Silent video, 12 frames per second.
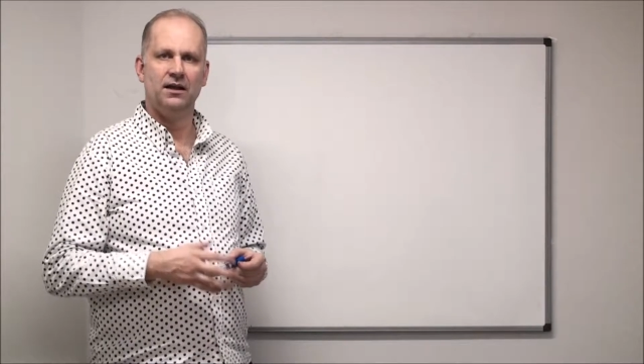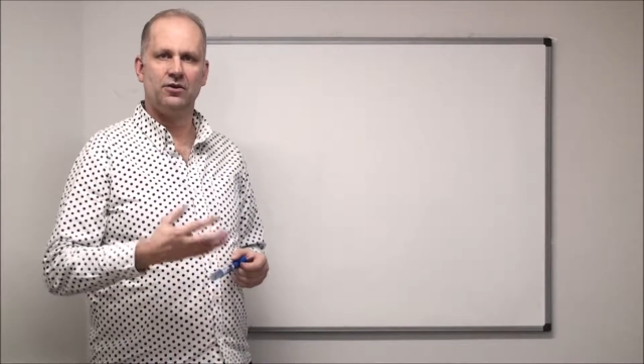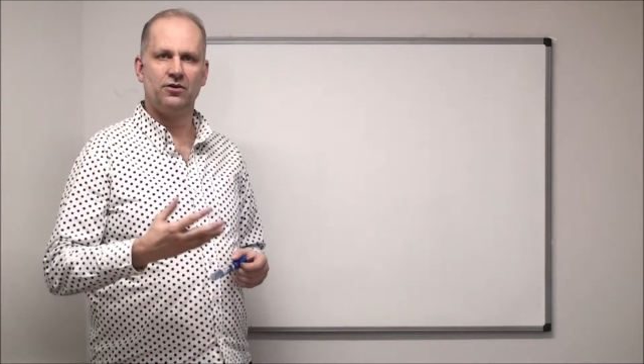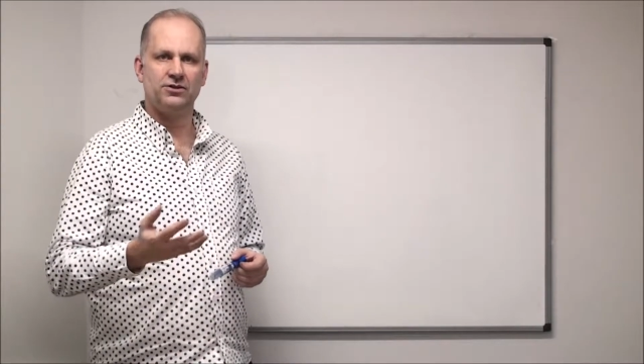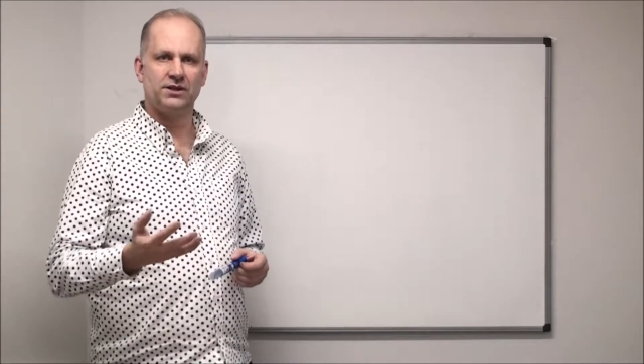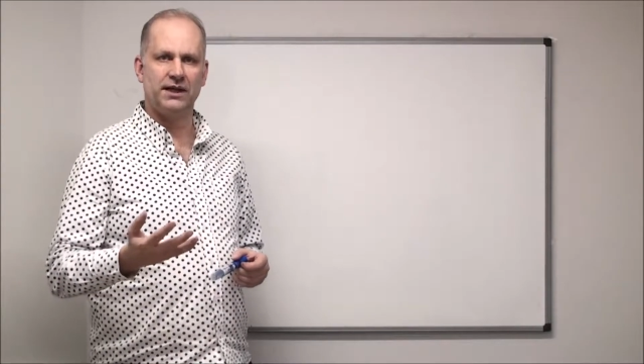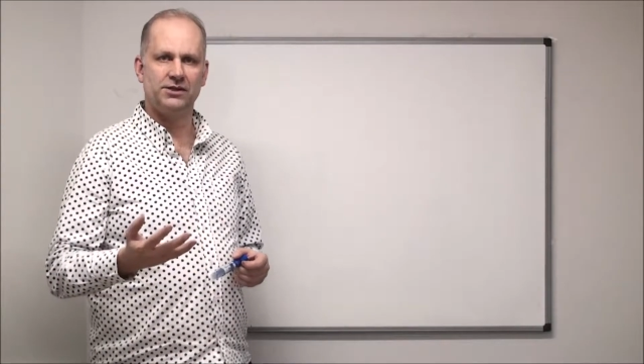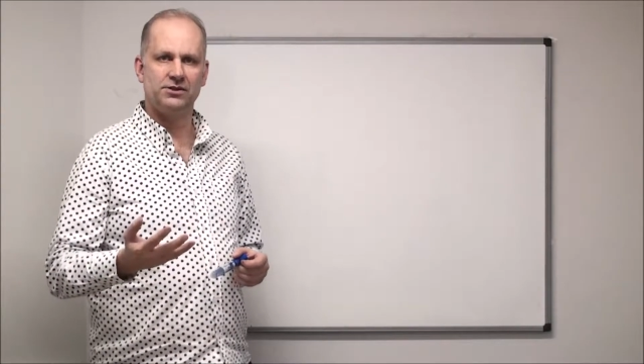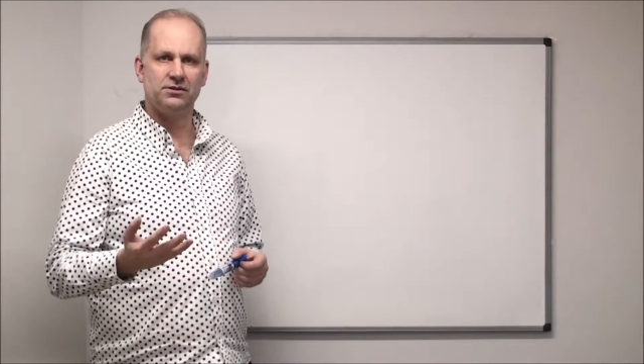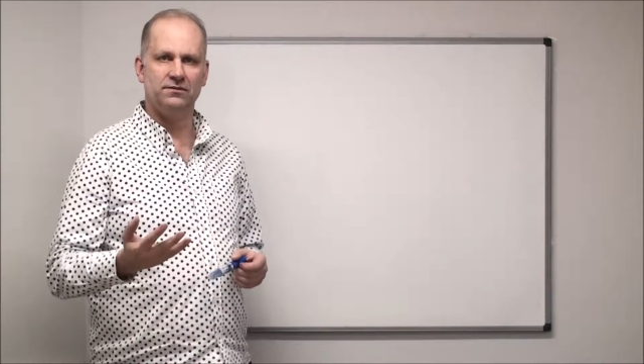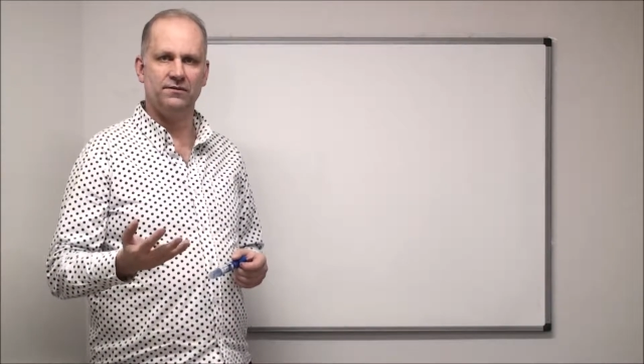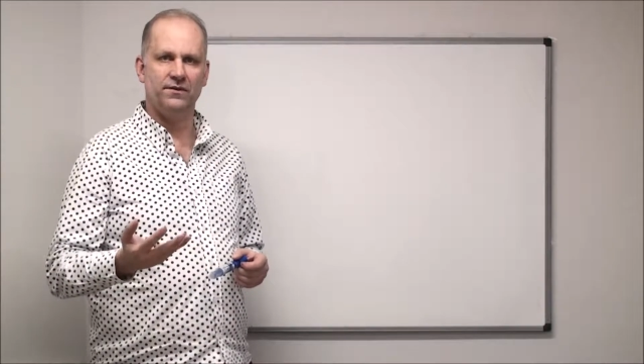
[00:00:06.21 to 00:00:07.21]

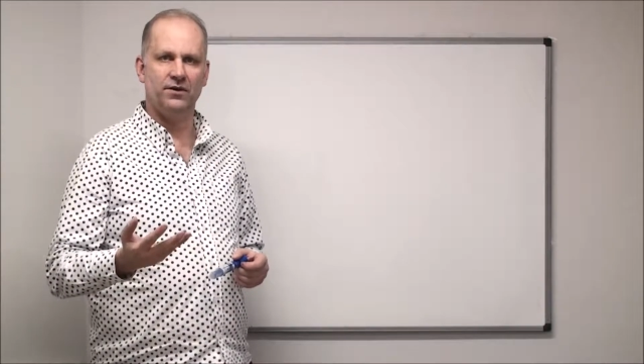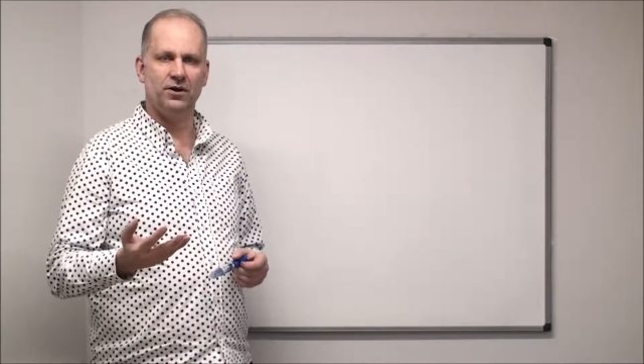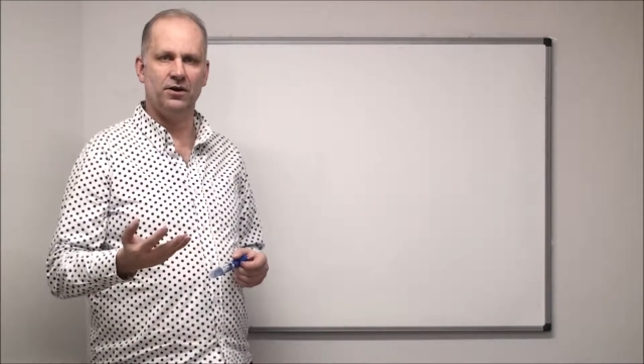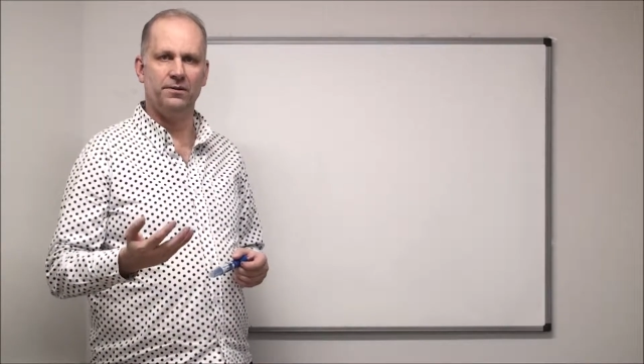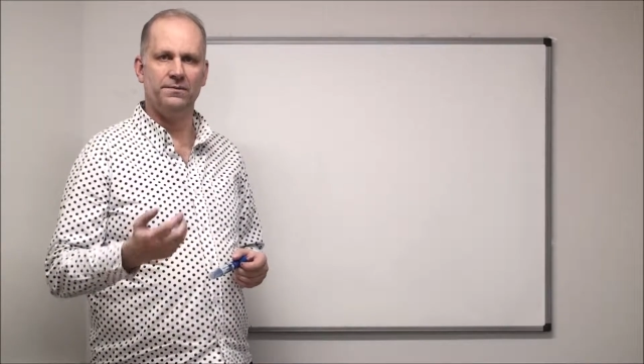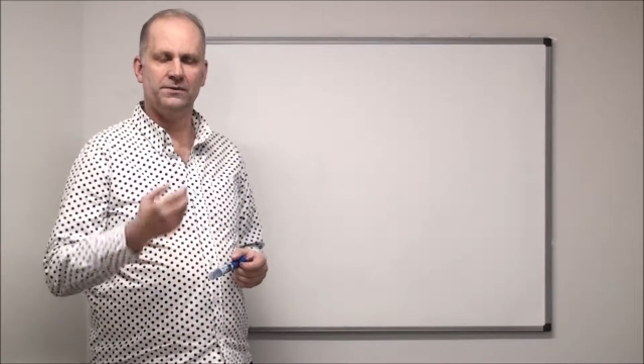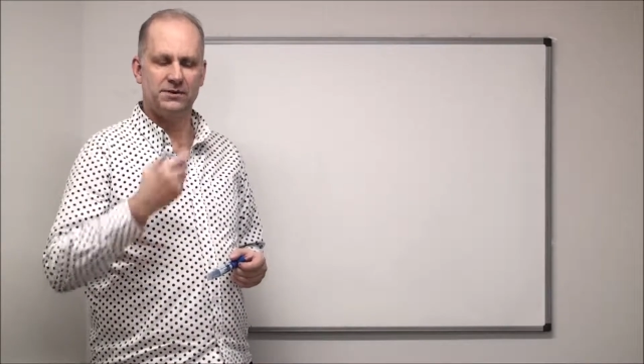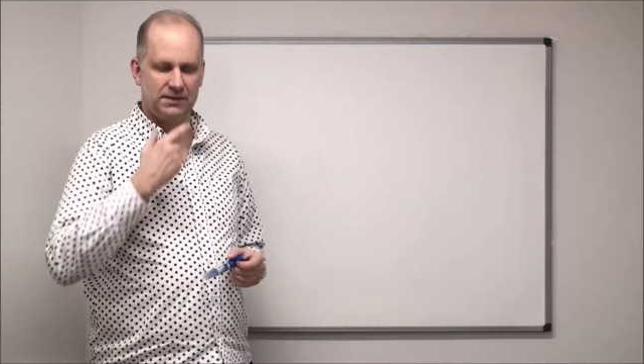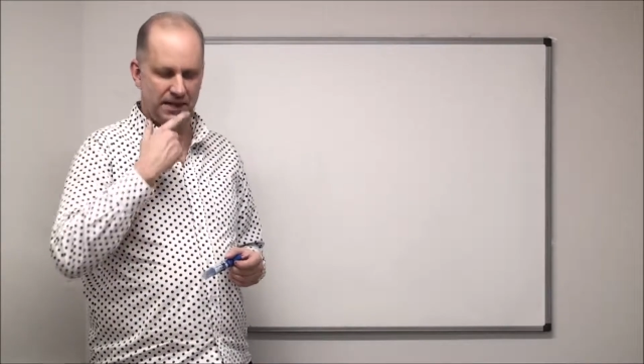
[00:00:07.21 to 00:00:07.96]
conjugation of verbs.